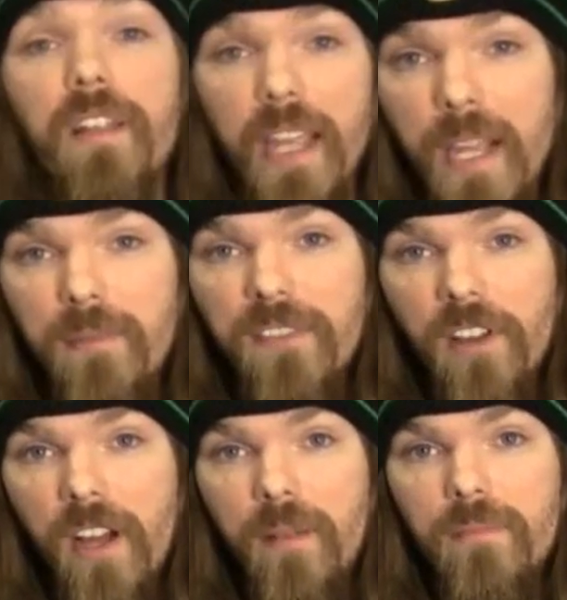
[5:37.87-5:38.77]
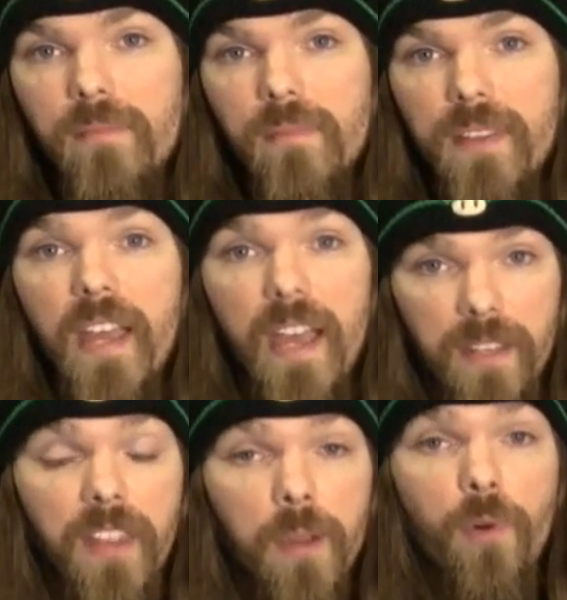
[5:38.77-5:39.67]
a GameStop
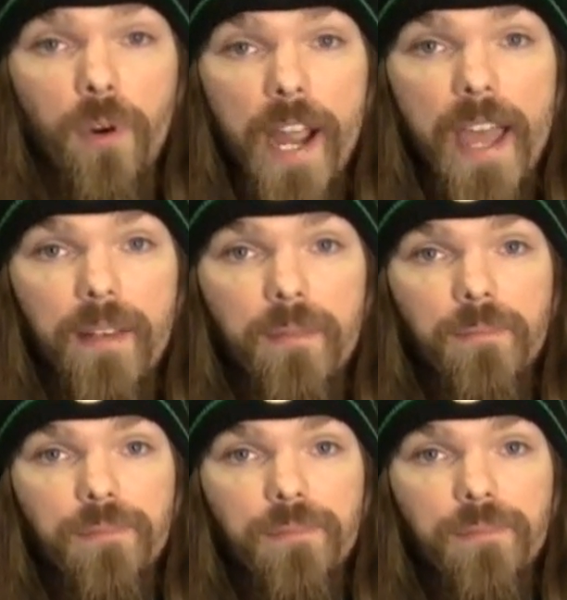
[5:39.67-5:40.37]
that they were at,